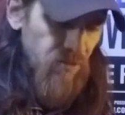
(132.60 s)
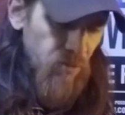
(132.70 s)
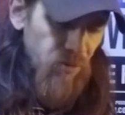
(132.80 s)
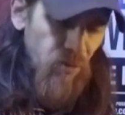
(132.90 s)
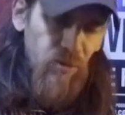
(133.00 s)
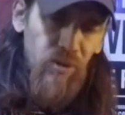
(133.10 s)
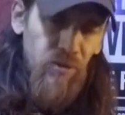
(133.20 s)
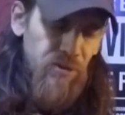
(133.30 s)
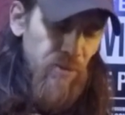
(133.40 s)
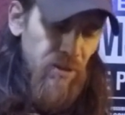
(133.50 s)
If I'm throwing
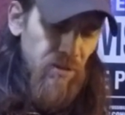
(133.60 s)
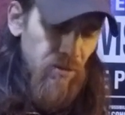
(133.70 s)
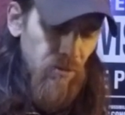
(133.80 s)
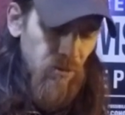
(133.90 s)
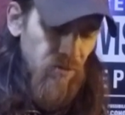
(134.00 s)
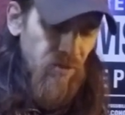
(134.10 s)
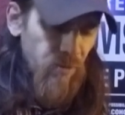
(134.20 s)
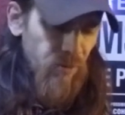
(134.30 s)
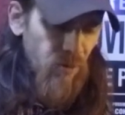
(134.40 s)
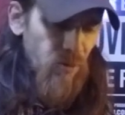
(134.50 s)
no spin, or if
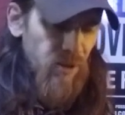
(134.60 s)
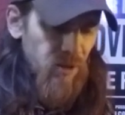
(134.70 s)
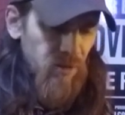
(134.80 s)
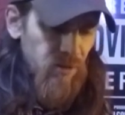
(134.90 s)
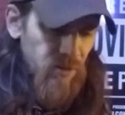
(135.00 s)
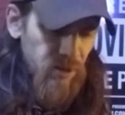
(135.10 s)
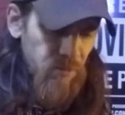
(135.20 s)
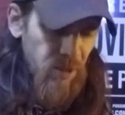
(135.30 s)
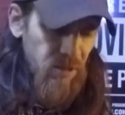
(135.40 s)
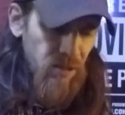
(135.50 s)
I'm throwing
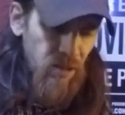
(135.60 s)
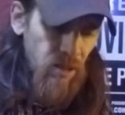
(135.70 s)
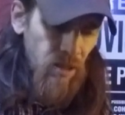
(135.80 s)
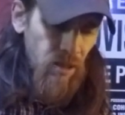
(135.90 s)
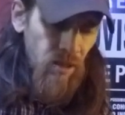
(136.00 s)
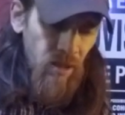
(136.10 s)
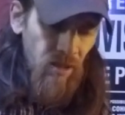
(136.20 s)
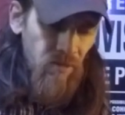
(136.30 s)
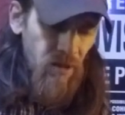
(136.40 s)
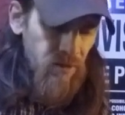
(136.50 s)
spin,
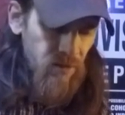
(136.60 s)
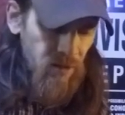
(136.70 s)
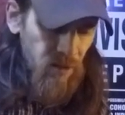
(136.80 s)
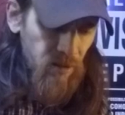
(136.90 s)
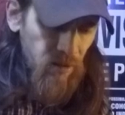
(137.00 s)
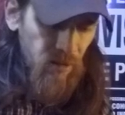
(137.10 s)
I've got this nice